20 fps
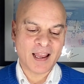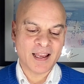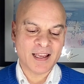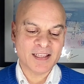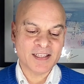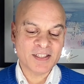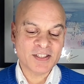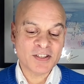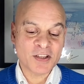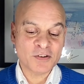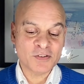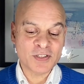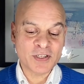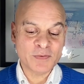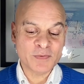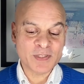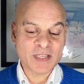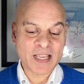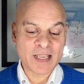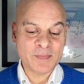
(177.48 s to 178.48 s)
So she
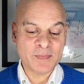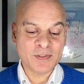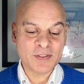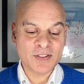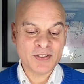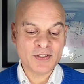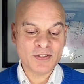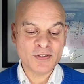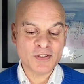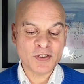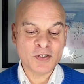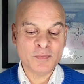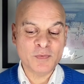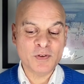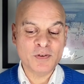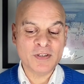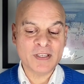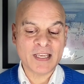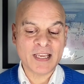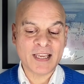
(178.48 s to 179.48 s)
was able to
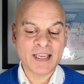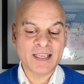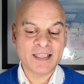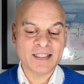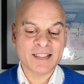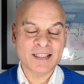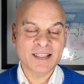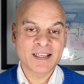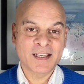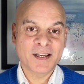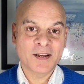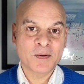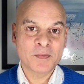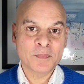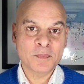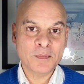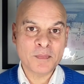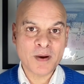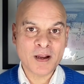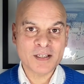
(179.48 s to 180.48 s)
communicate
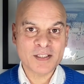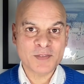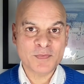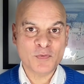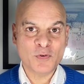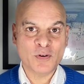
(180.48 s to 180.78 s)
much more